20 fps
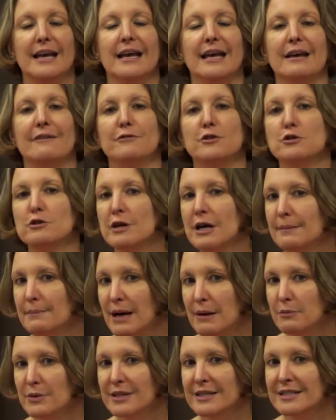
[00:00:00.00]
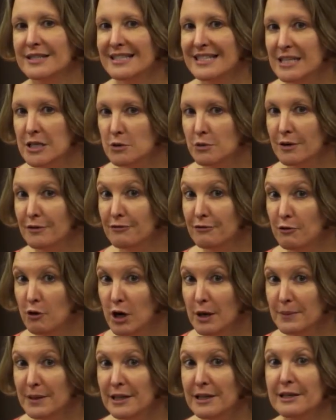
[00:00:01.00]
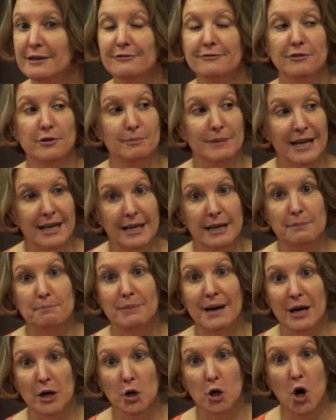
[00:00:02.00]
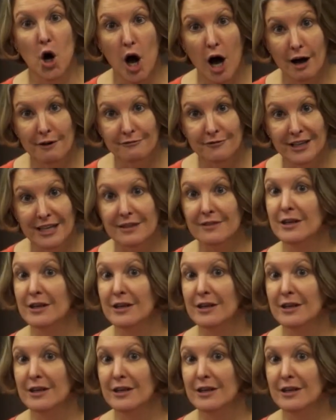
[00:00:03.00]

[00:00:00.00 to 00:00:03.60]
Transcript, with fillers: If you come up with a secret formula for making better coffee